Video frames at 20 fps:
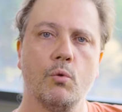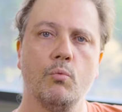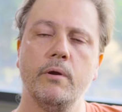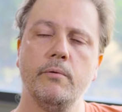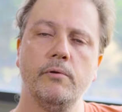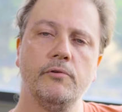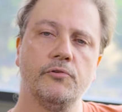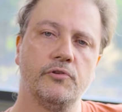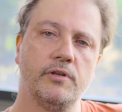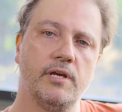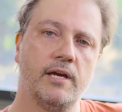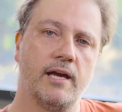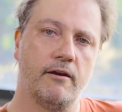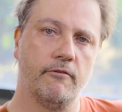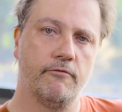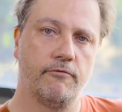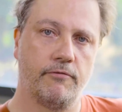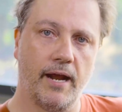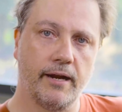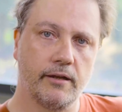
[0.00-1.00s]
We will see
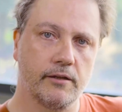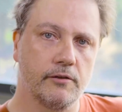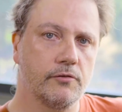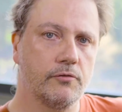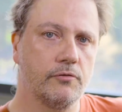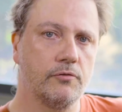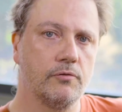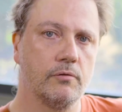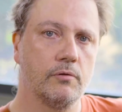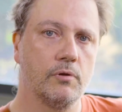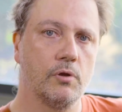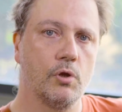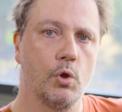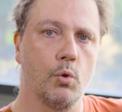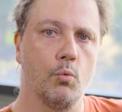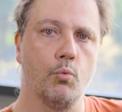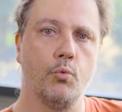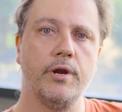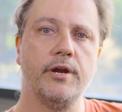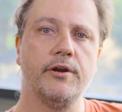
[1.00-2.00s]
how fractals,
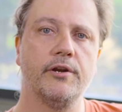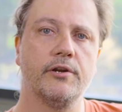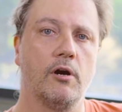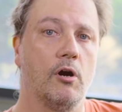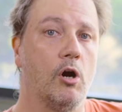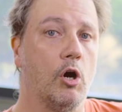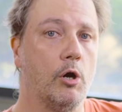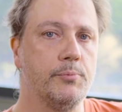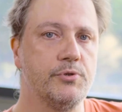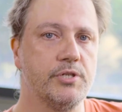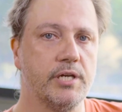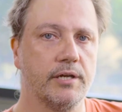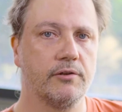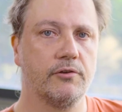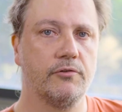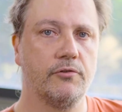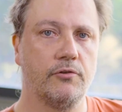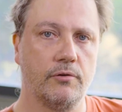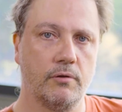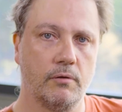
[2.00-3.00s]
weird
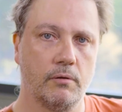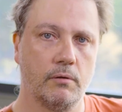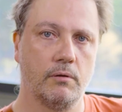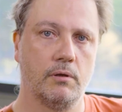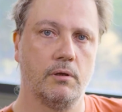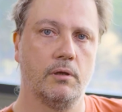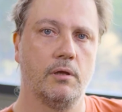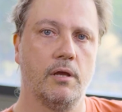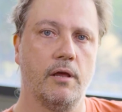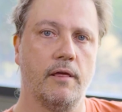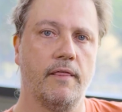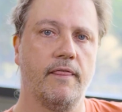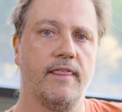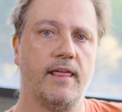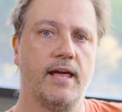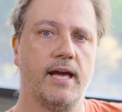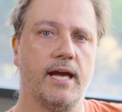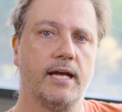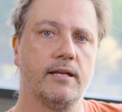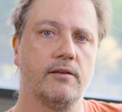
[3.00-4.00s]
objects
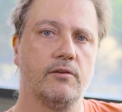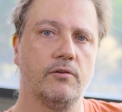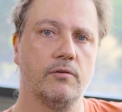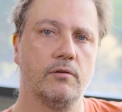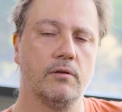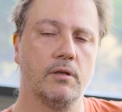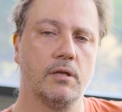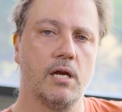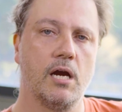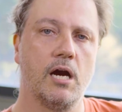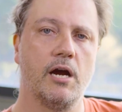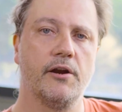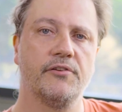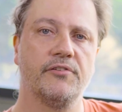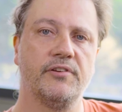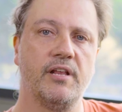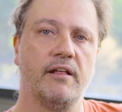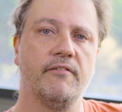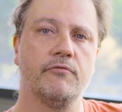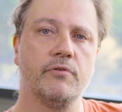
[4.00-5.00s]
that are
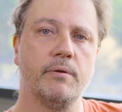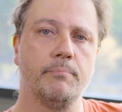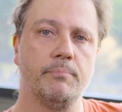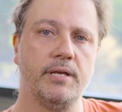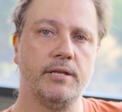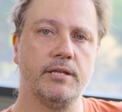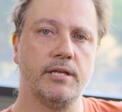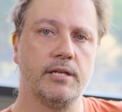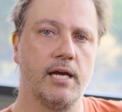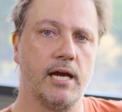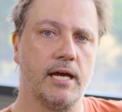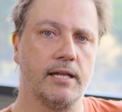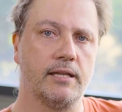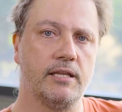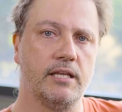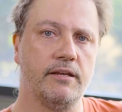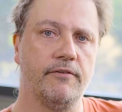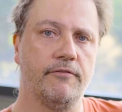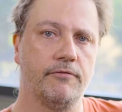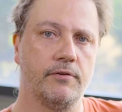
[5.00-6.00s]
self-repeating
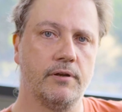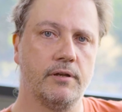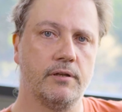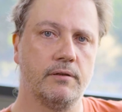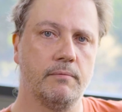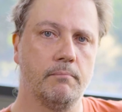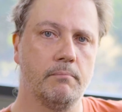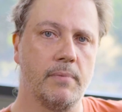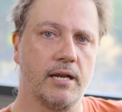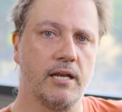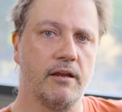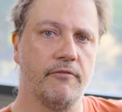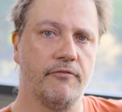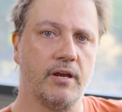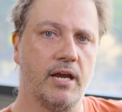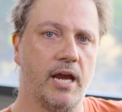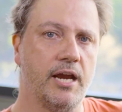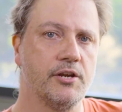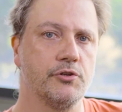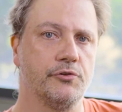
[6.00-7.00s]
at different
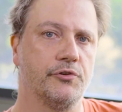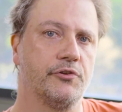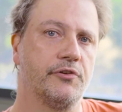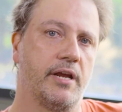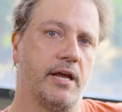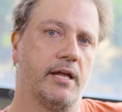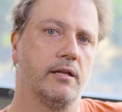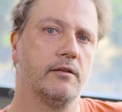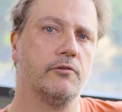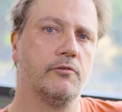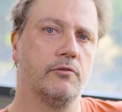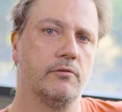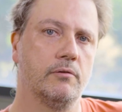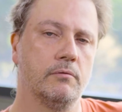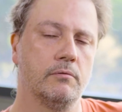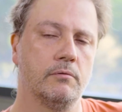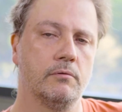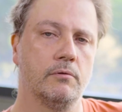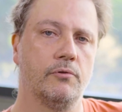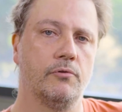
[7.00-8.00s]
magnification scales,
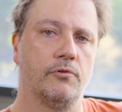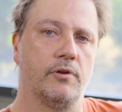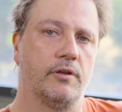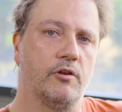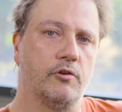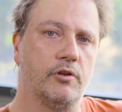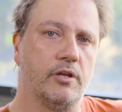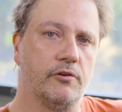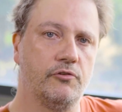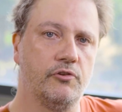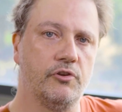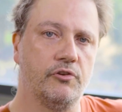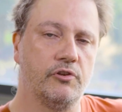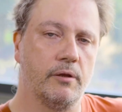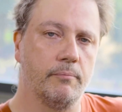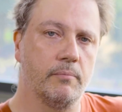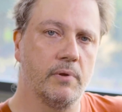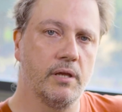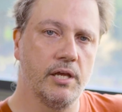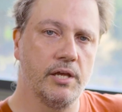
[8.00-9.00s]
so that the
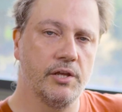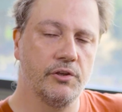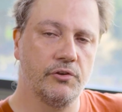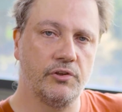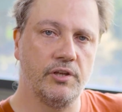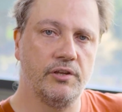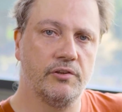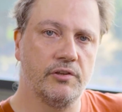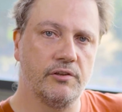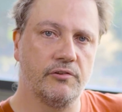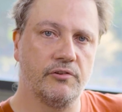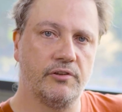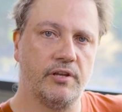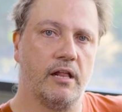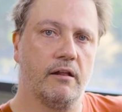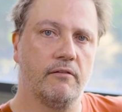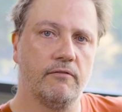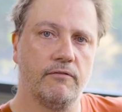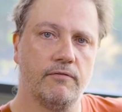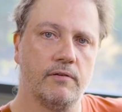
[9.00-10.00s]
system sees
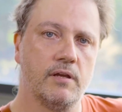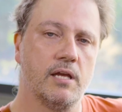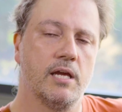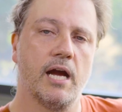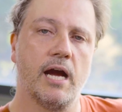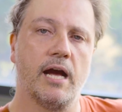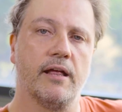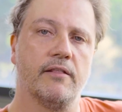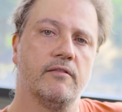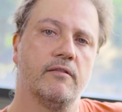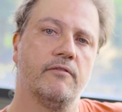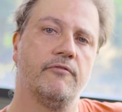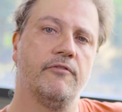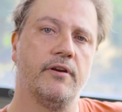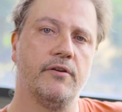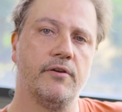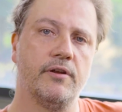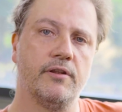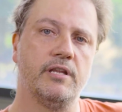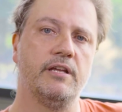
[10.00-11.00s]
itself at
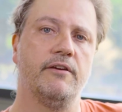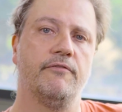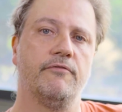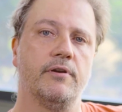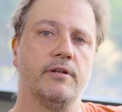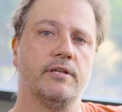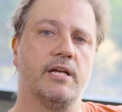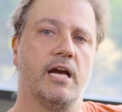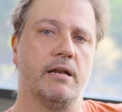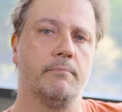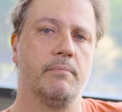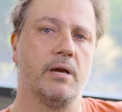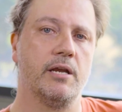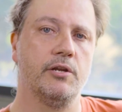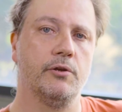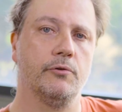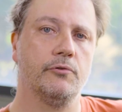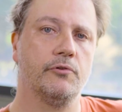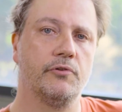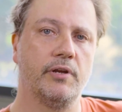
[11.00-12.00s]
very different and
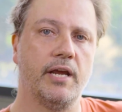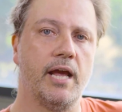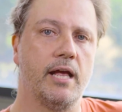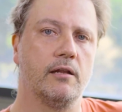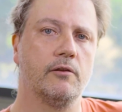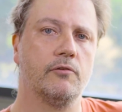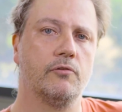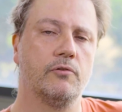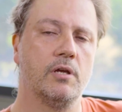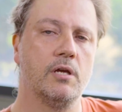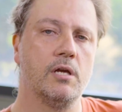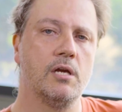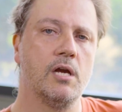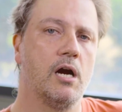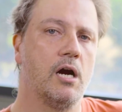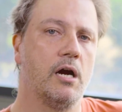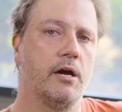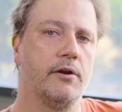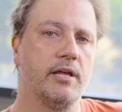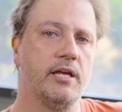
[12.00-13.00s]
minute scales,
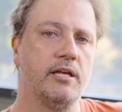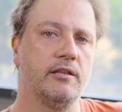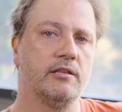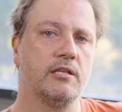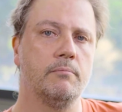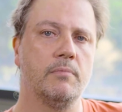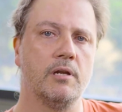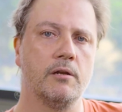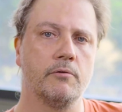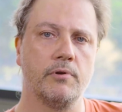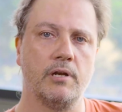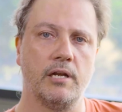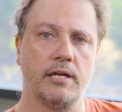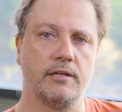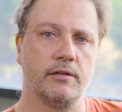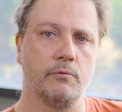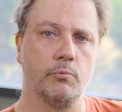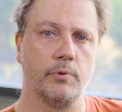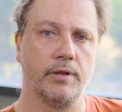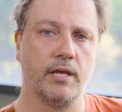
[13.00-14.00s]
are intimately
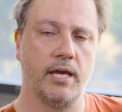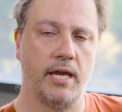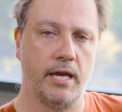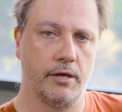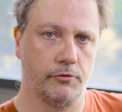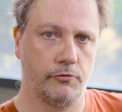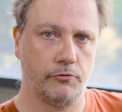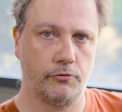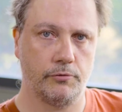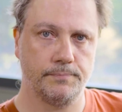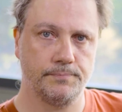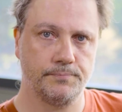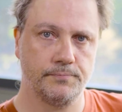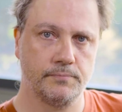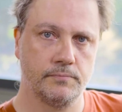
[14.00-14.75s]
related with chaos.